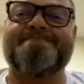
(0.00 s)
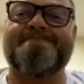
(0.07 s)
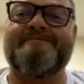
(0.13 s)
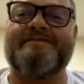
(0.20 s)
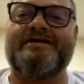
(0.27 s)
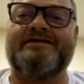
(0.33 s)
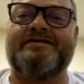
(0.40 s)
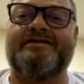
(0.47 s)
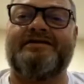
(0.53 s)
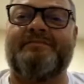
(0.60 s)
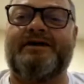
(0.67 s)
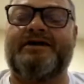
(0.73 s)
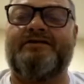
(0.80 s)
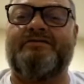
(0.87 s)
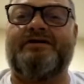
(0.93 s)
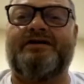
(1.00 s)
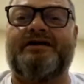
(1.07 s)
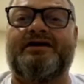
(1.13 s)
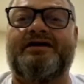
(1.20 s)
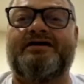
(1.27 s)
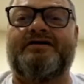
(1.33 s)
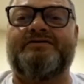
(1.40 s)
No matter what, I
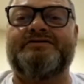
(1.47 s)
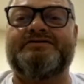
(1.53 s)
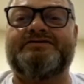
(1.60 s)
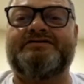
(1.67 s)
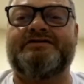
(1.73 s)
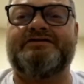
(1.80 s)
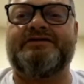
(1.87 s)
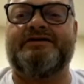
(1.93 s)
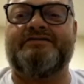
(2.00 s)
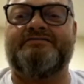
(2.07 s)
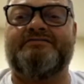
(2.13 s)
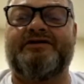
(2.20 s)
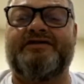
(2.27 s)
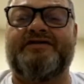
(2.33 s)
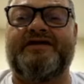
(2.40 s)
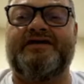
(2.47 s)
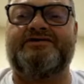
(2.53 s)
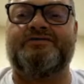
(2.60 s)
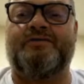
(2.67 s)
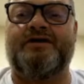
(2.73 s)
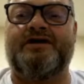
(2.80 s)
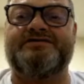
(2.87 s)
always, I read that
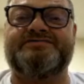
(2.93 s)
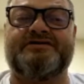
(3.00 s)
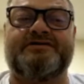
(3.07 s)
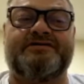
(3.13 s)
twice, sorry.